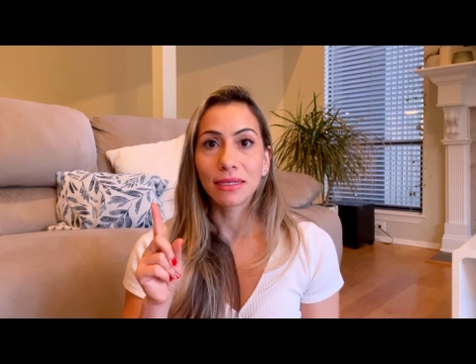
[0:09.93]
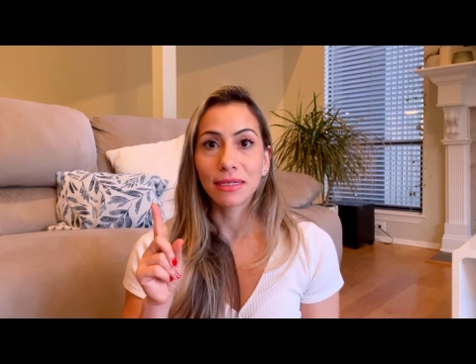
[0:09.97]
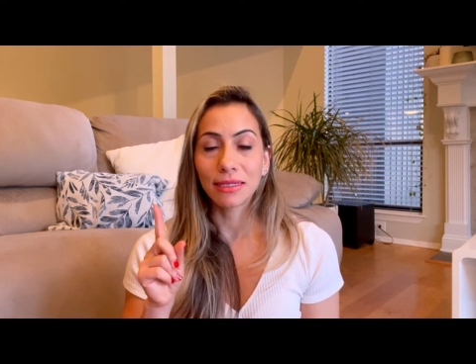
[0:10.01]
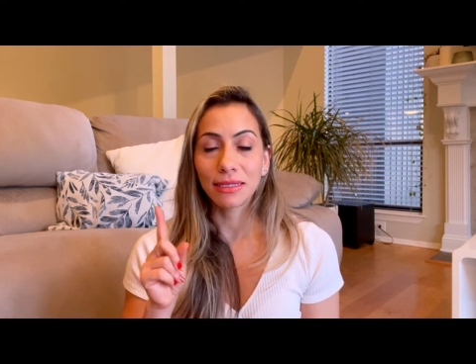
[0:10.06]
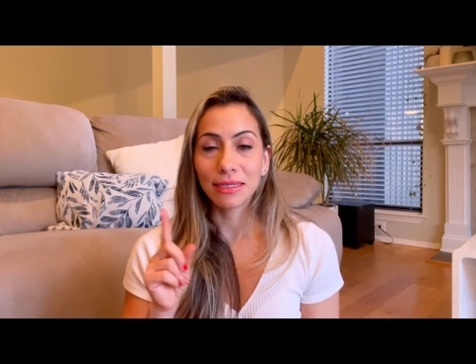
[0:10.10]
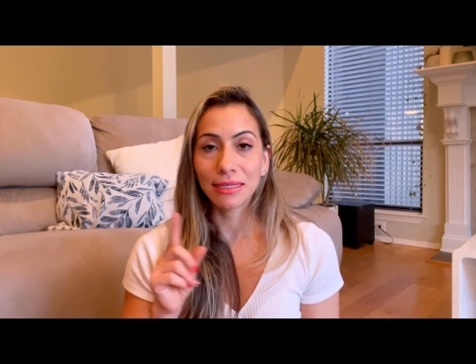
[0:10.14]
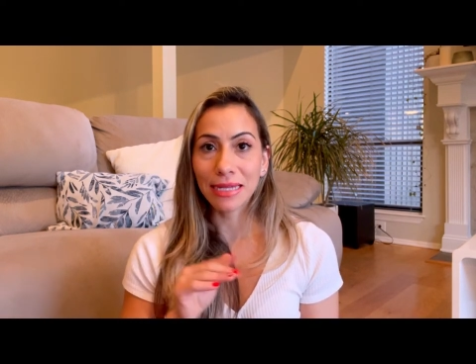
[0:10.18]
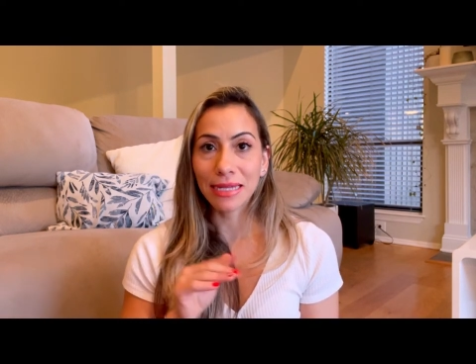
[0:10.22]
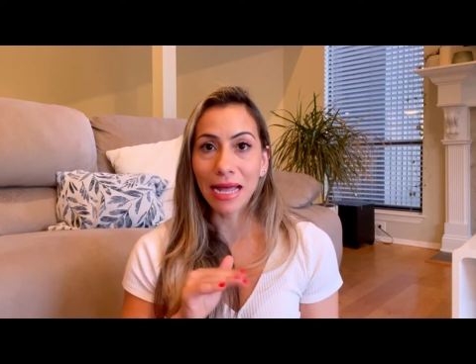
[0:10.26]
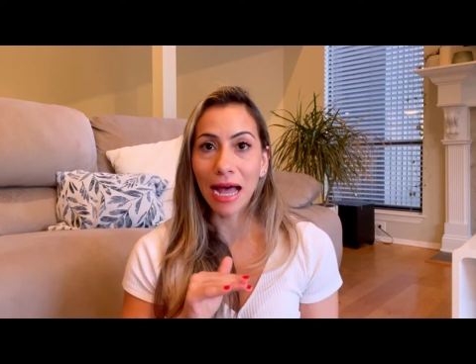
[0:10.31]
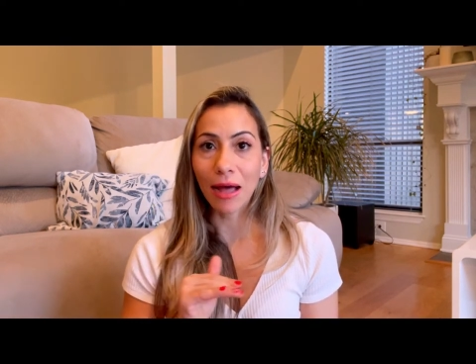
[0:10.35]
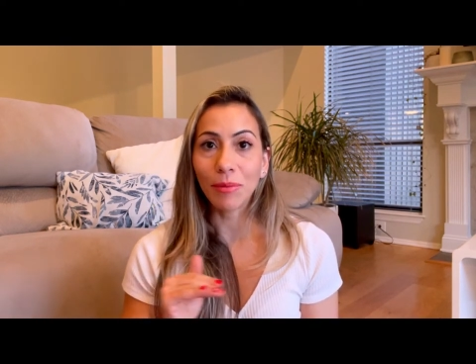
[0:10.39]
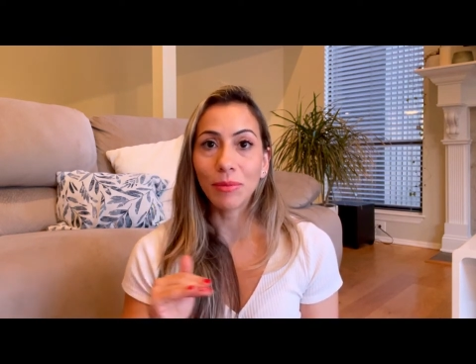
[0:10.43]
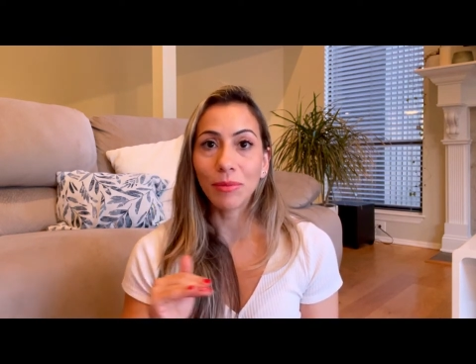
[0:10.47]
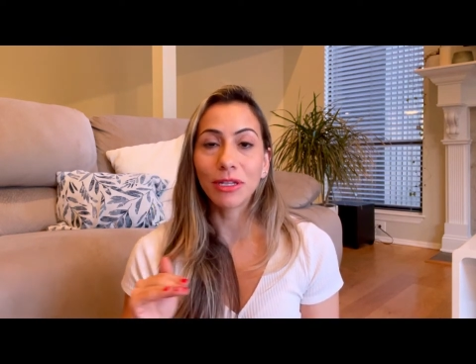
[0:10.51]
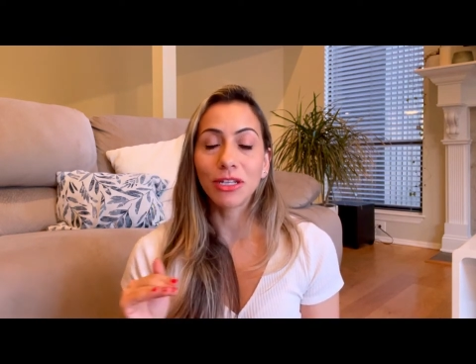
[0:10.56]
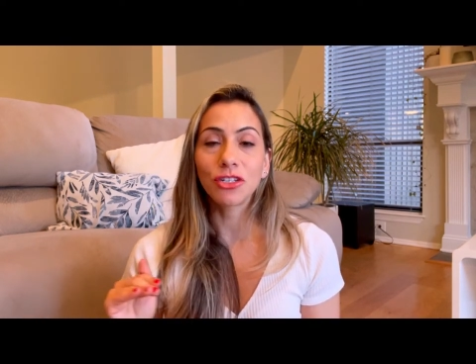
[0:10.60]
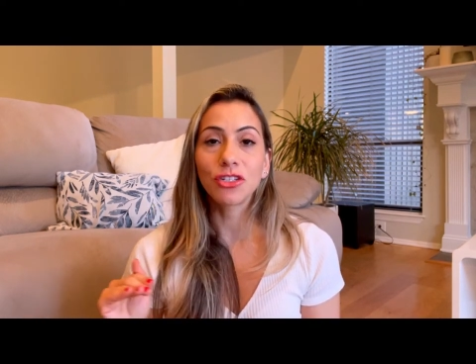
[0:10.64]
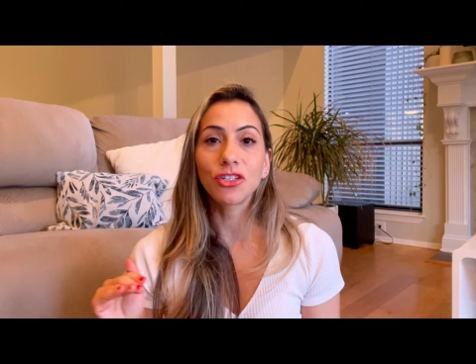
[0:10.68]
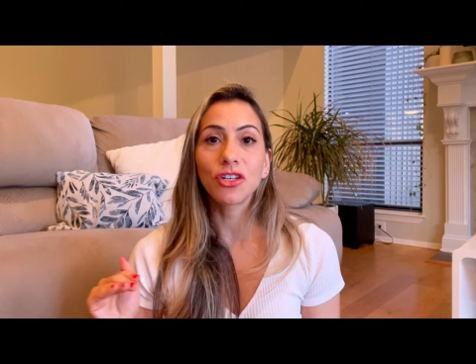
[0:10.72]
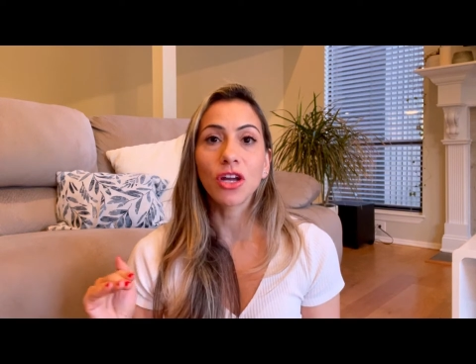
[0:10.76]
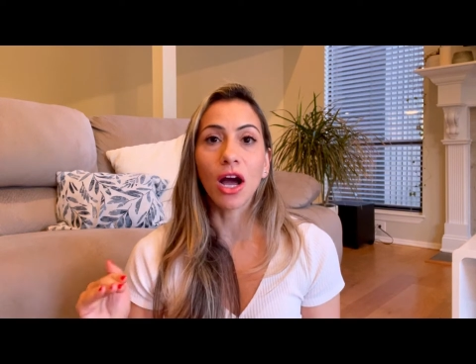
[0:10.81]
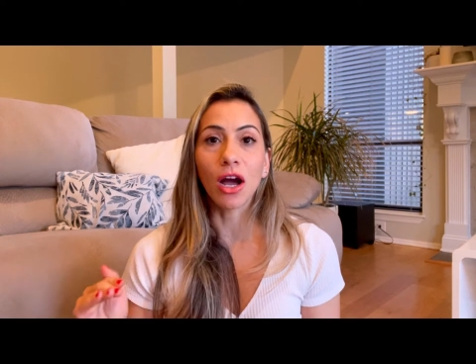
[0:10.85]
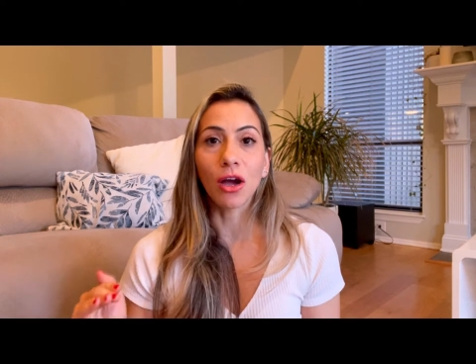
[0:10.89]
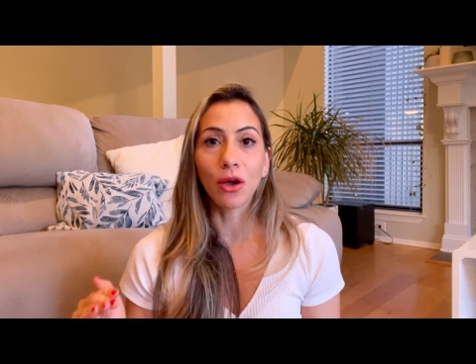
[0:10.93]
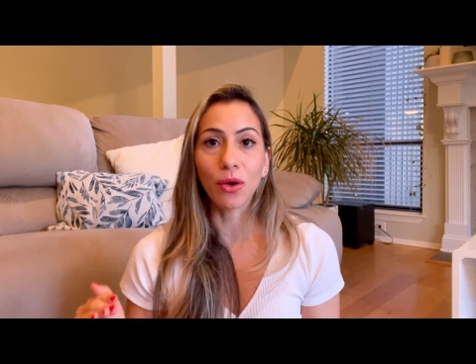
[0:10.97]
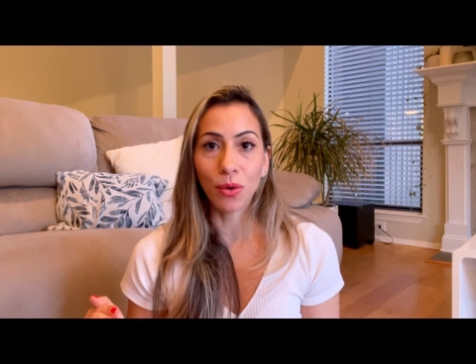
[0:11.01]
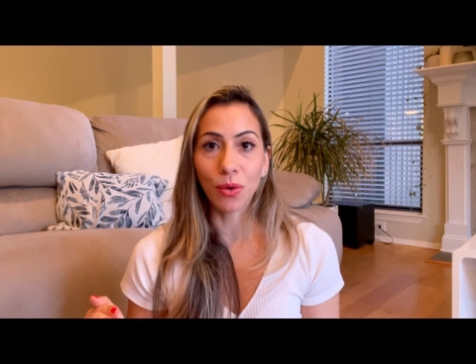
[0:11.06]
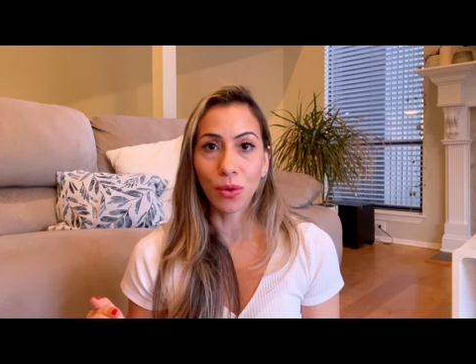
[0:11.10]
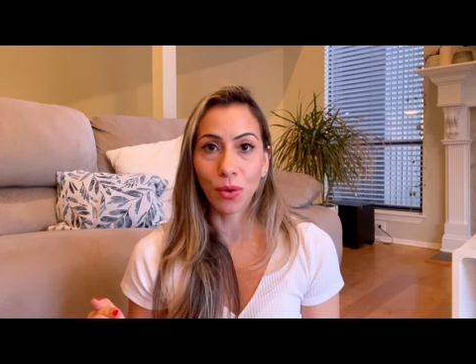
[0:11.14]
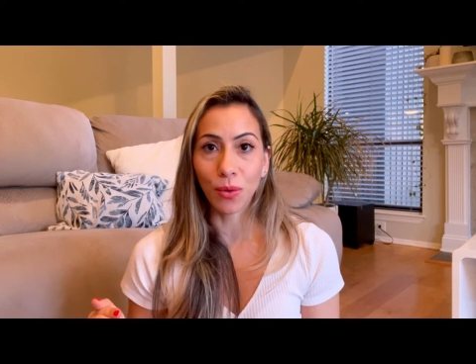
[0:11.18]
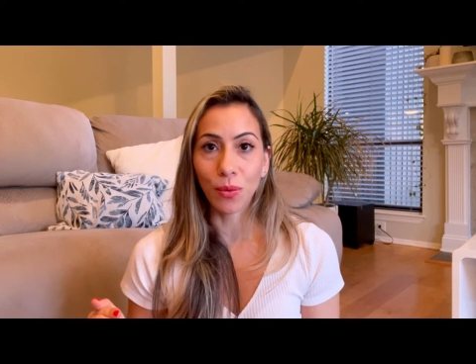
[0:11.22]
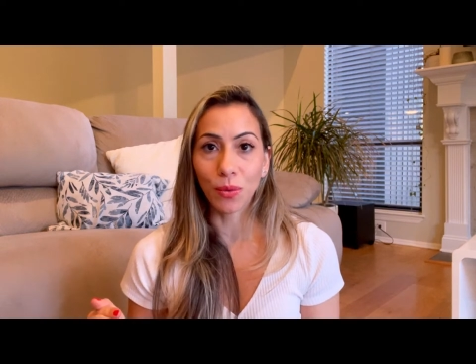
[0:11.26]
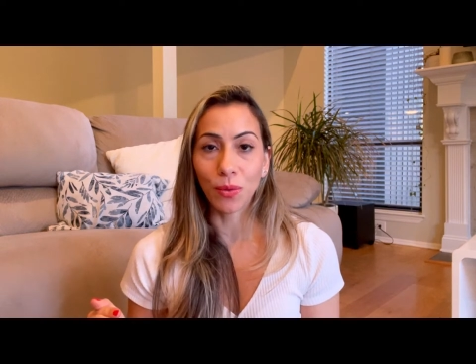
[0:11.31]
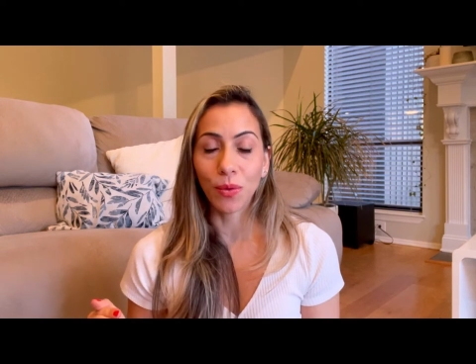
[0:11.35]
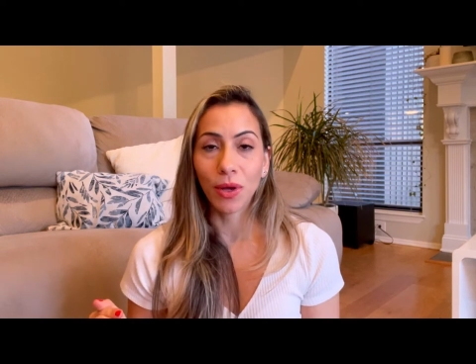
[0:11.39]
establish a
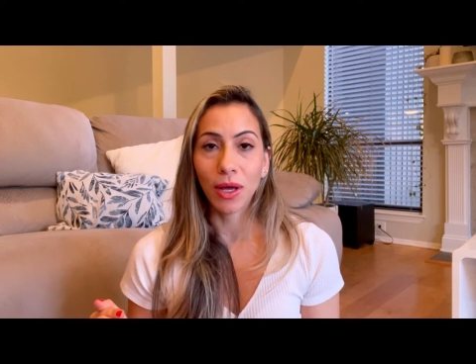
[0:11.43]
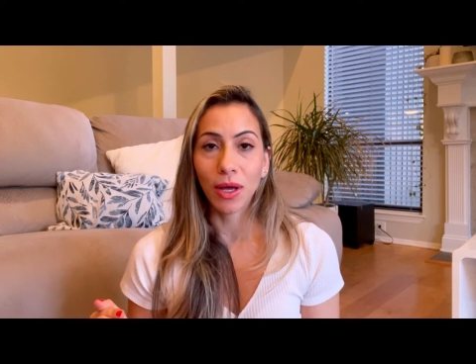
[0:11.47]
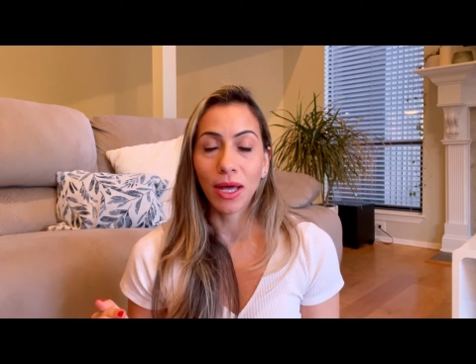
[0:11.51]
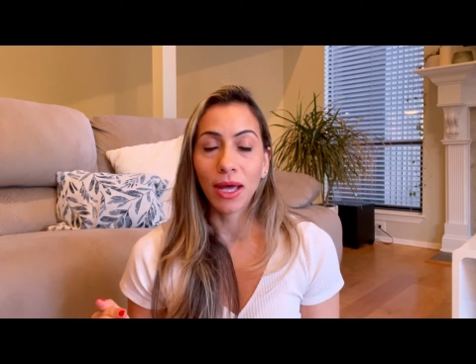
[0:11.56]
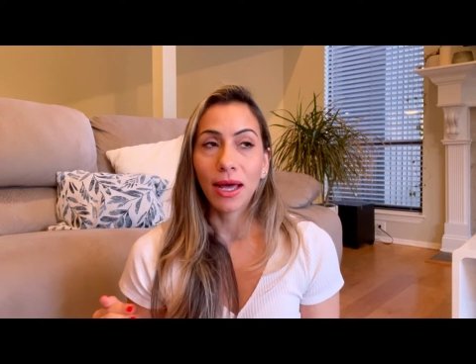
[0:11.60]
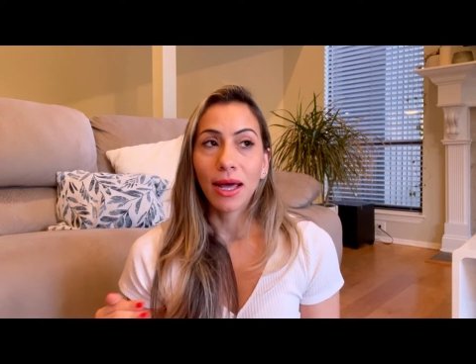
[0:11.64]
goal.